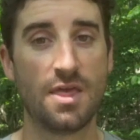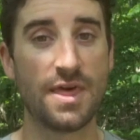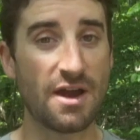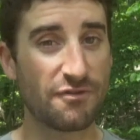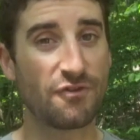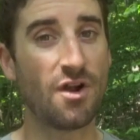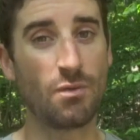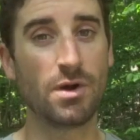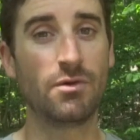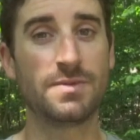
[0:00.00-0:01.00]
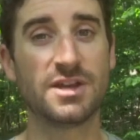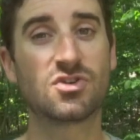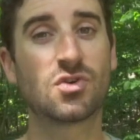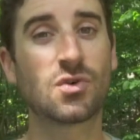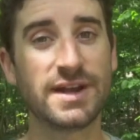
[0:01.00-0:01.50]
that front wheel would be
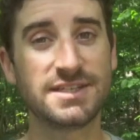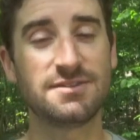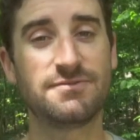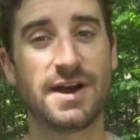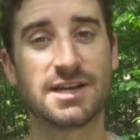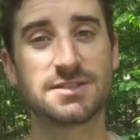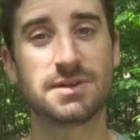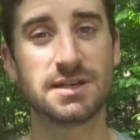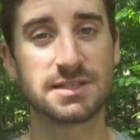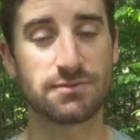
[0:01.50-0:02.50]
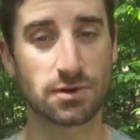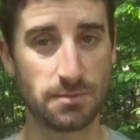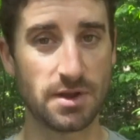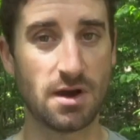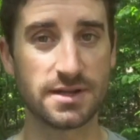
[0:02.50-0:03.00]
crazy fast, because if we're
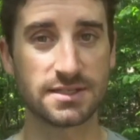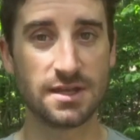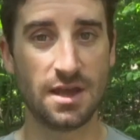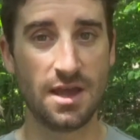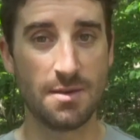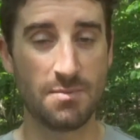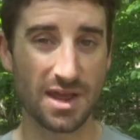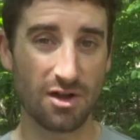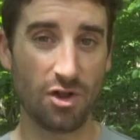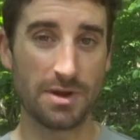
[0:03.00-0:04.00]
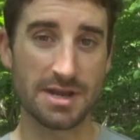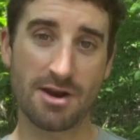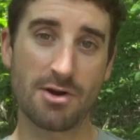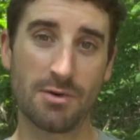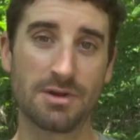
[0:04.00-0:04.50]
gonna be honest, being a little bit
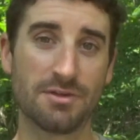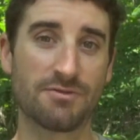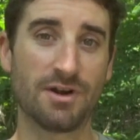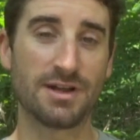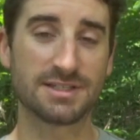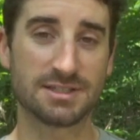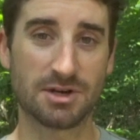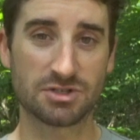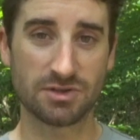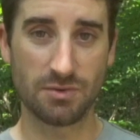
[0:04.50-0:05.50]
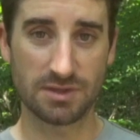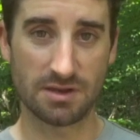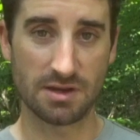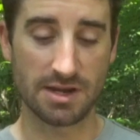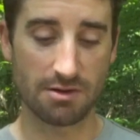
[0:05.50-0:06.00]
narrower in the front, especially with
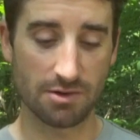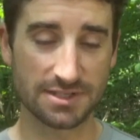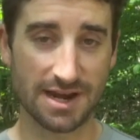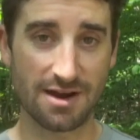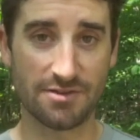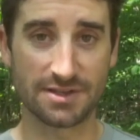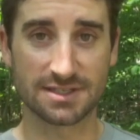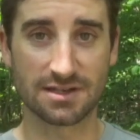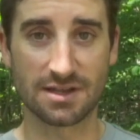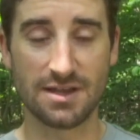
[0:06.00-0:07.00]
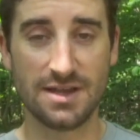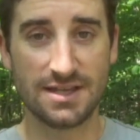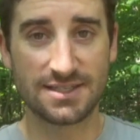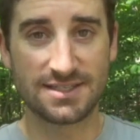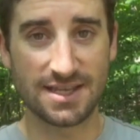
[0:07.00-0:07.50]
a narrow tire that's gonna
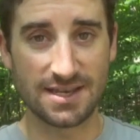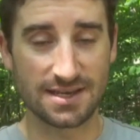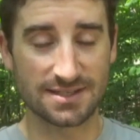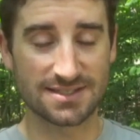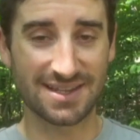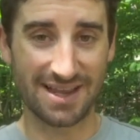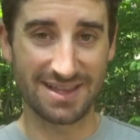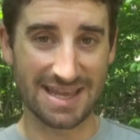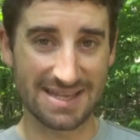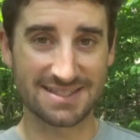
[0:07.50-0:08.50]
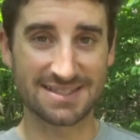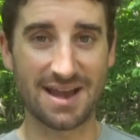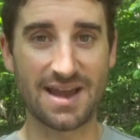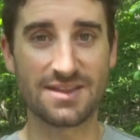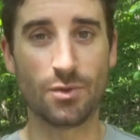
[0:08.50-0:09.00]
sit slightly
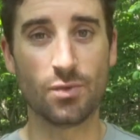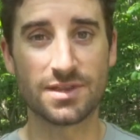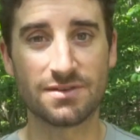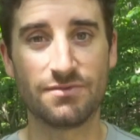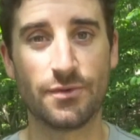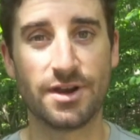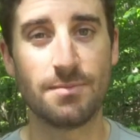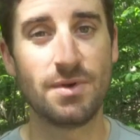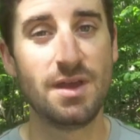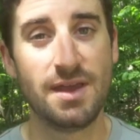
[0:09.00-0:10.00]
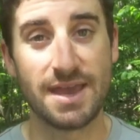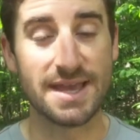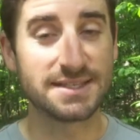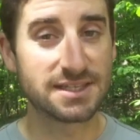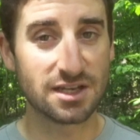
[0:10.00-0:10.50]
inside the width of the rim,
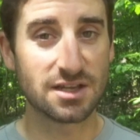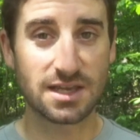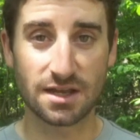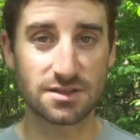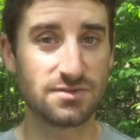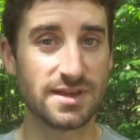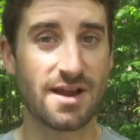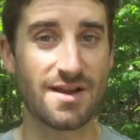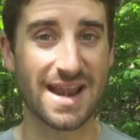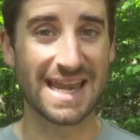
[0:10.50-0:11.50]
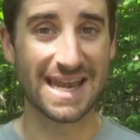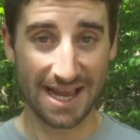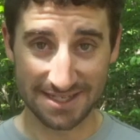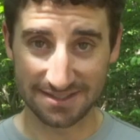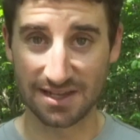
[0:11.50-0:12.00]
it's gonna cut through the air
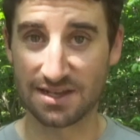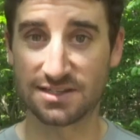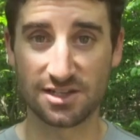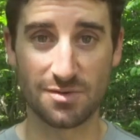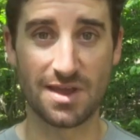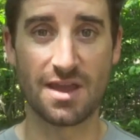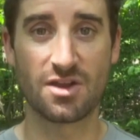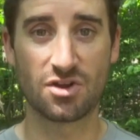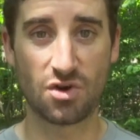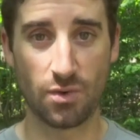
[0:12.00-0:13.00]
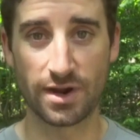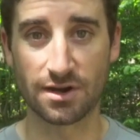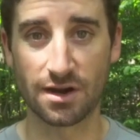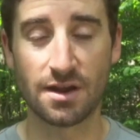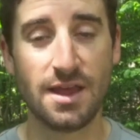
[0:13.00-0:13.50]
nicely and it's gonna be
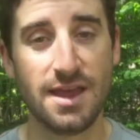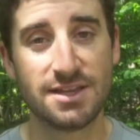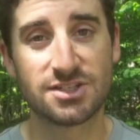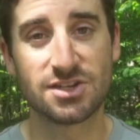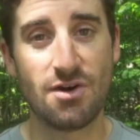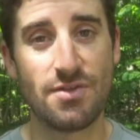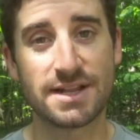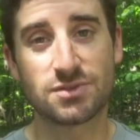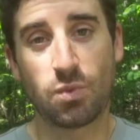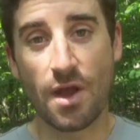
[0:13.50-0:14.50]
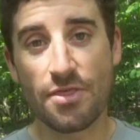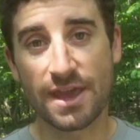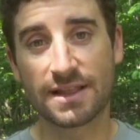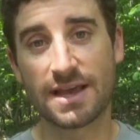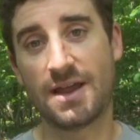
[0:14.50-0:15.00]
quicker. So that's one
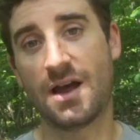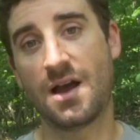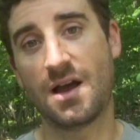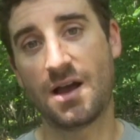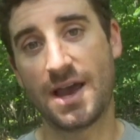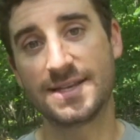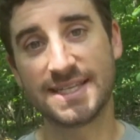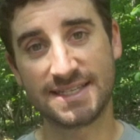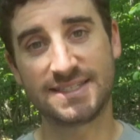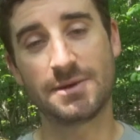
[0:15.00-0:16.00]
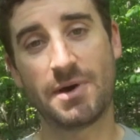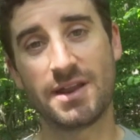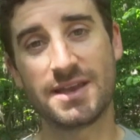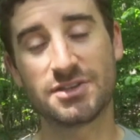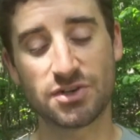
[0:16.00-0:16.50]
thing that I did see about
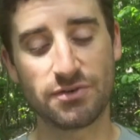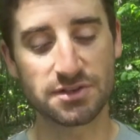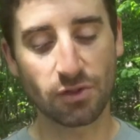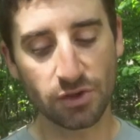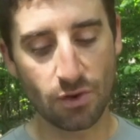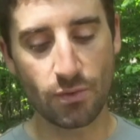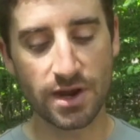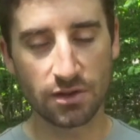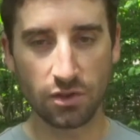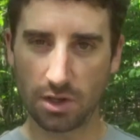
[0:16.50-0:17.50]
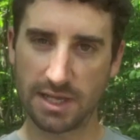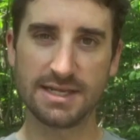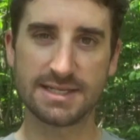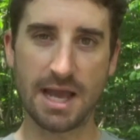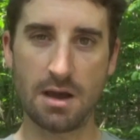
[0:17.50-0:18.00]
it. So it was a little weird
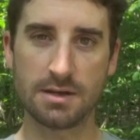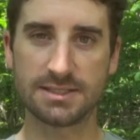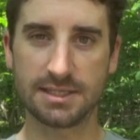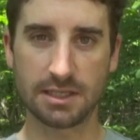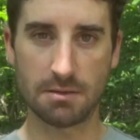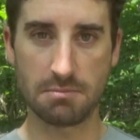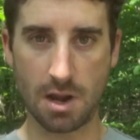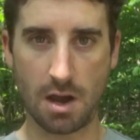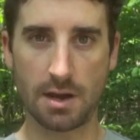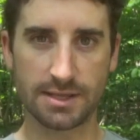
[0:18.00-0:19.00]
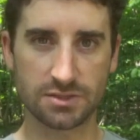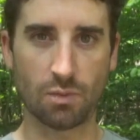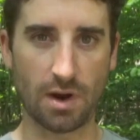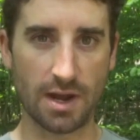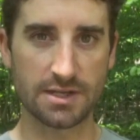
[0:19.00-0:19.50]
looking down and seeing them not as
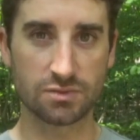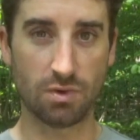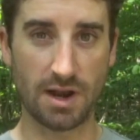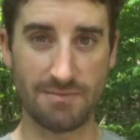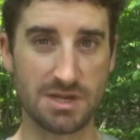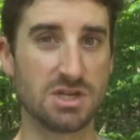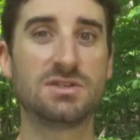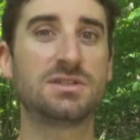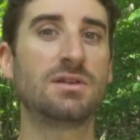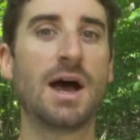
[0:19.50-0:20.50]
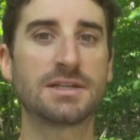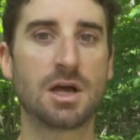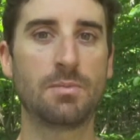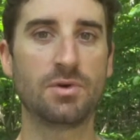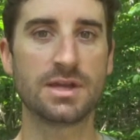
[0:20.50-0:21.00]
wide as what I've been used to the last
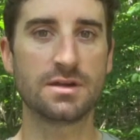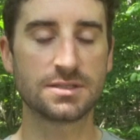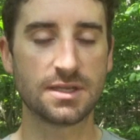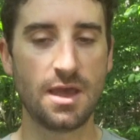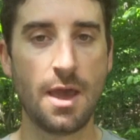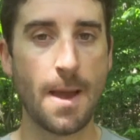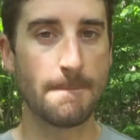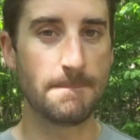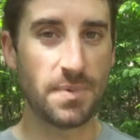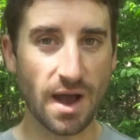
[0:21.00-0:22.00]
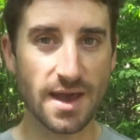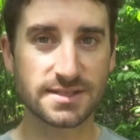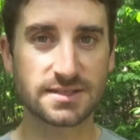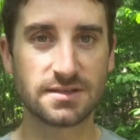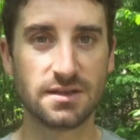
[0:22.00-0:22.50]
couple years,
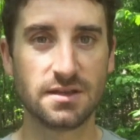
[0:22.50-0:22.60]
but